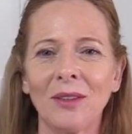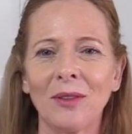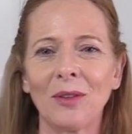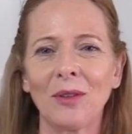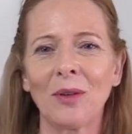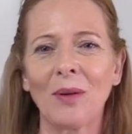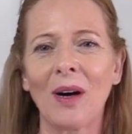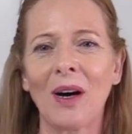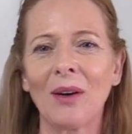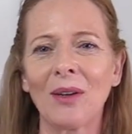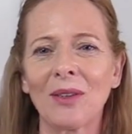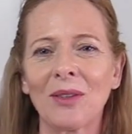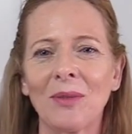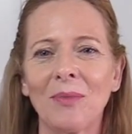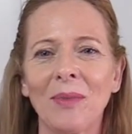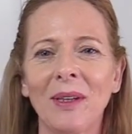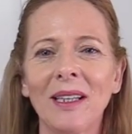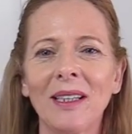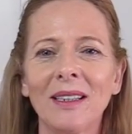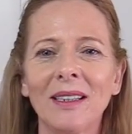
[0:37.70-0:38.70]
don't know how to
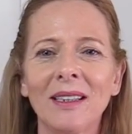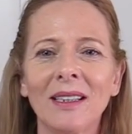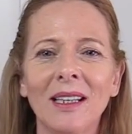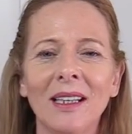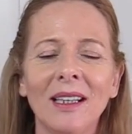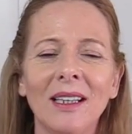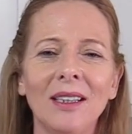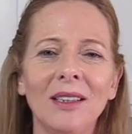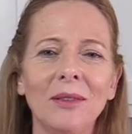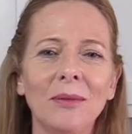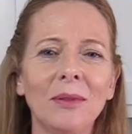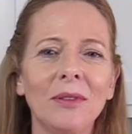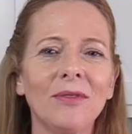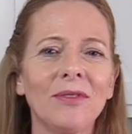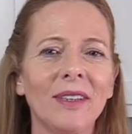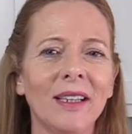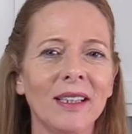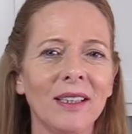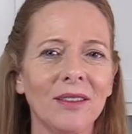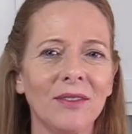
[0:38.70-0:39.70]
make it, you will
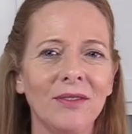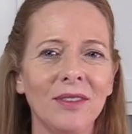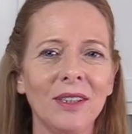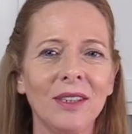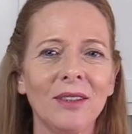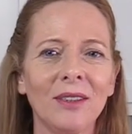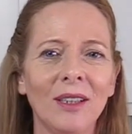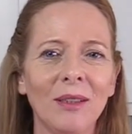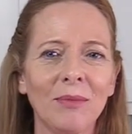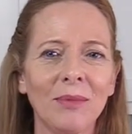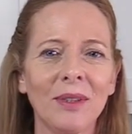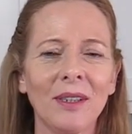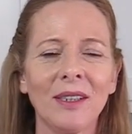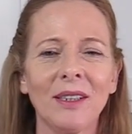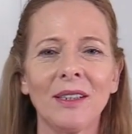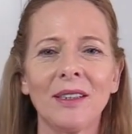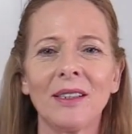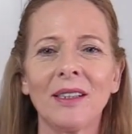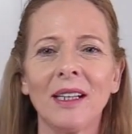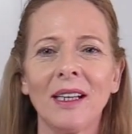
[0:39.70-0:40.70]
find a video up
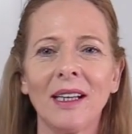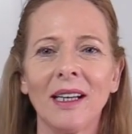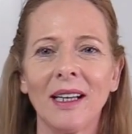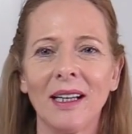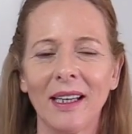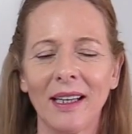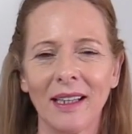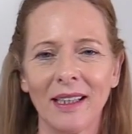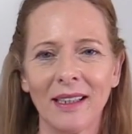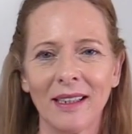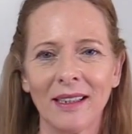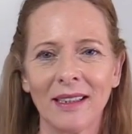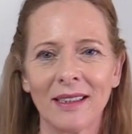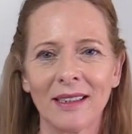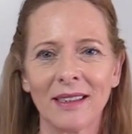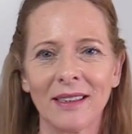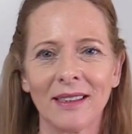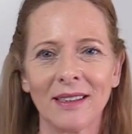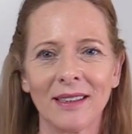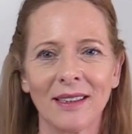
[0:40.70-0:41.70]
here, and
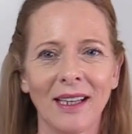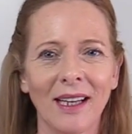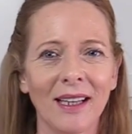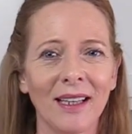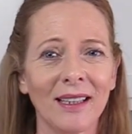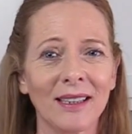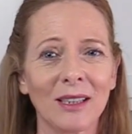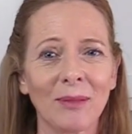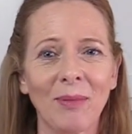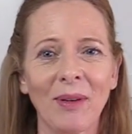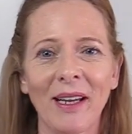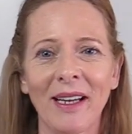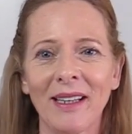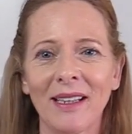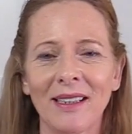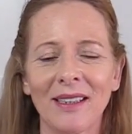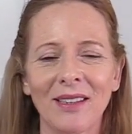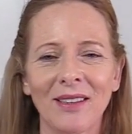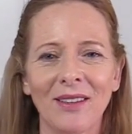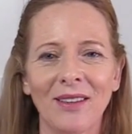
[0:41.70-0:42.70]
I explain
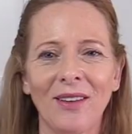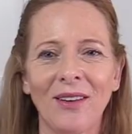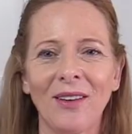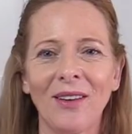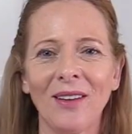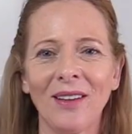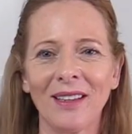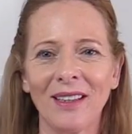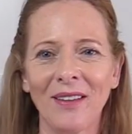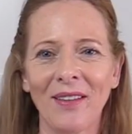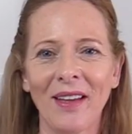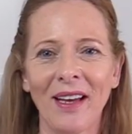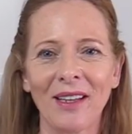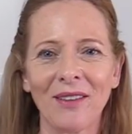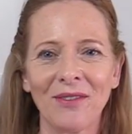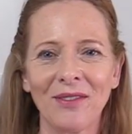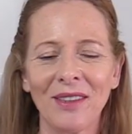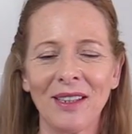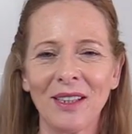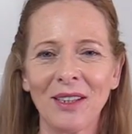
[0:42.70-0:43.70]
it all in
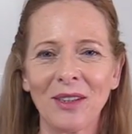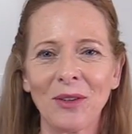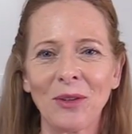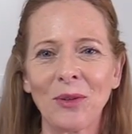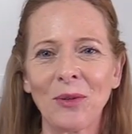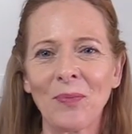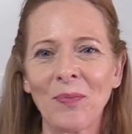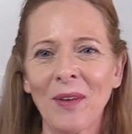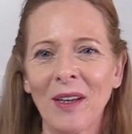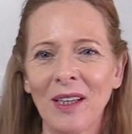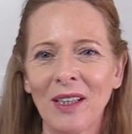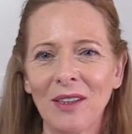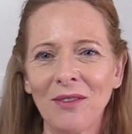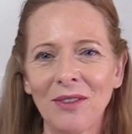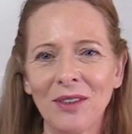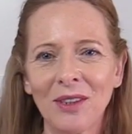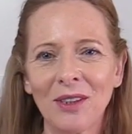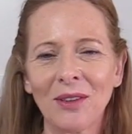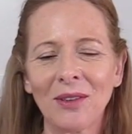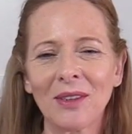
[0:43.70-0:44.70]
that video. If
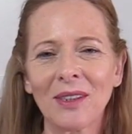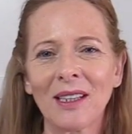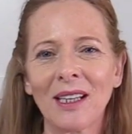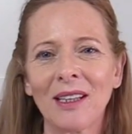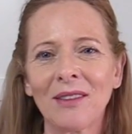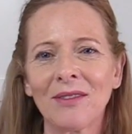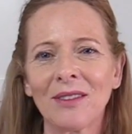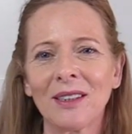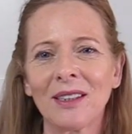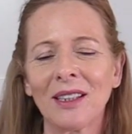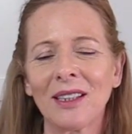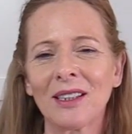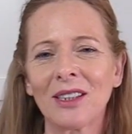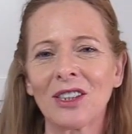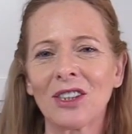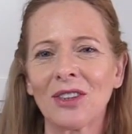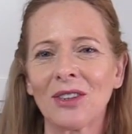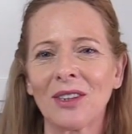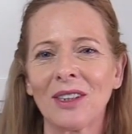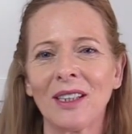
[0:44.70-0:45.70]
you don't have vanilla
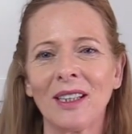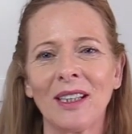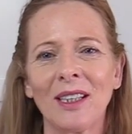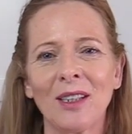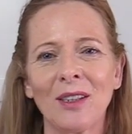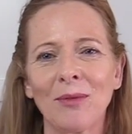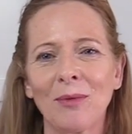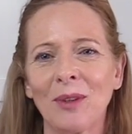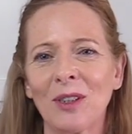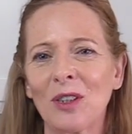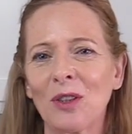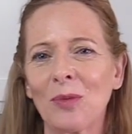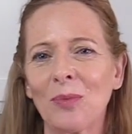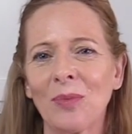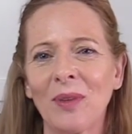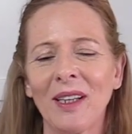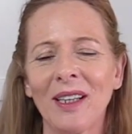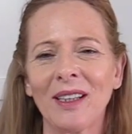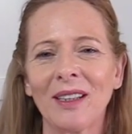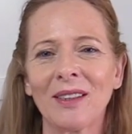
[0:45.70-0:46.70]
sugar and want to
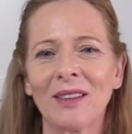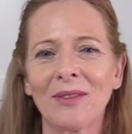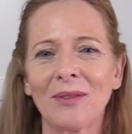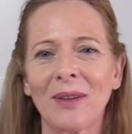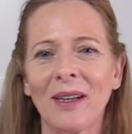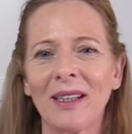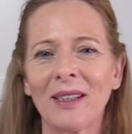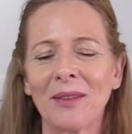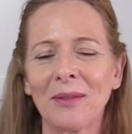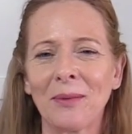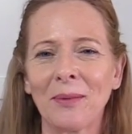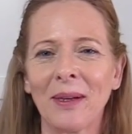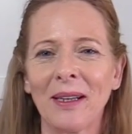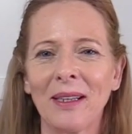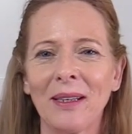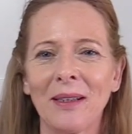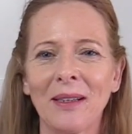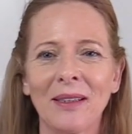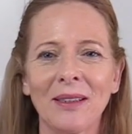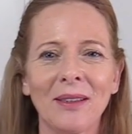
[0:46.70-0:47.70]
bake it right
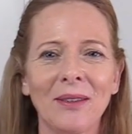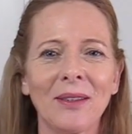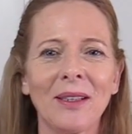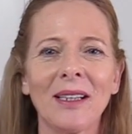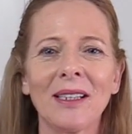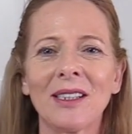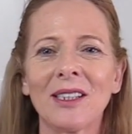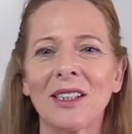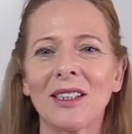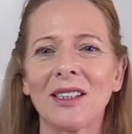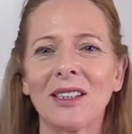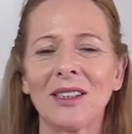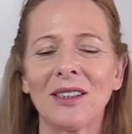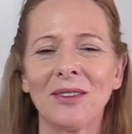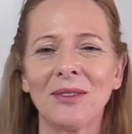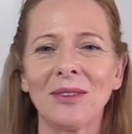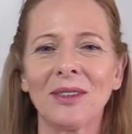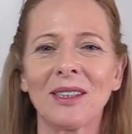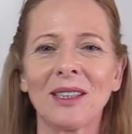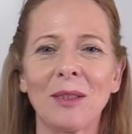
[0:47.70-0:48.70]
away, you can just
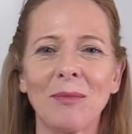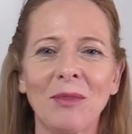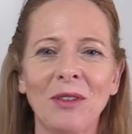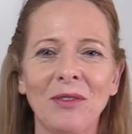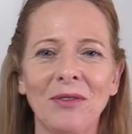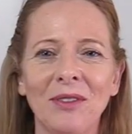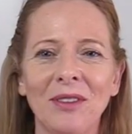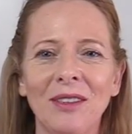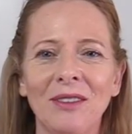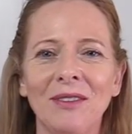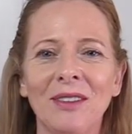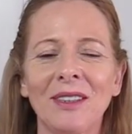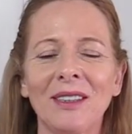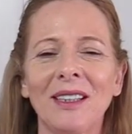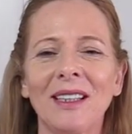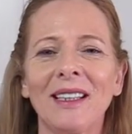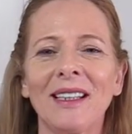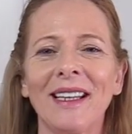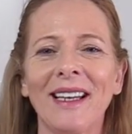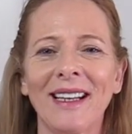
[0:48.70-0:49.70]
use some of your
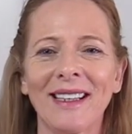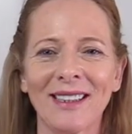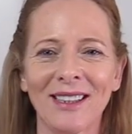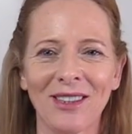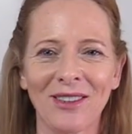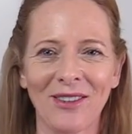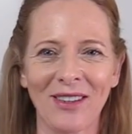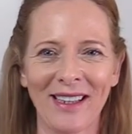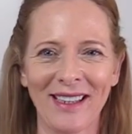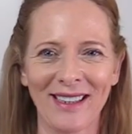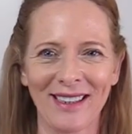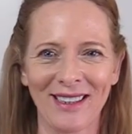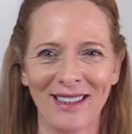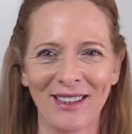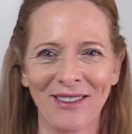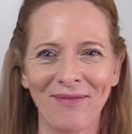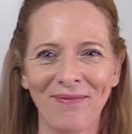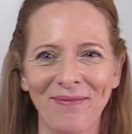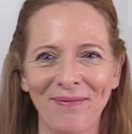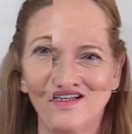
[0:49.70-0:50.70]
vanilla extract.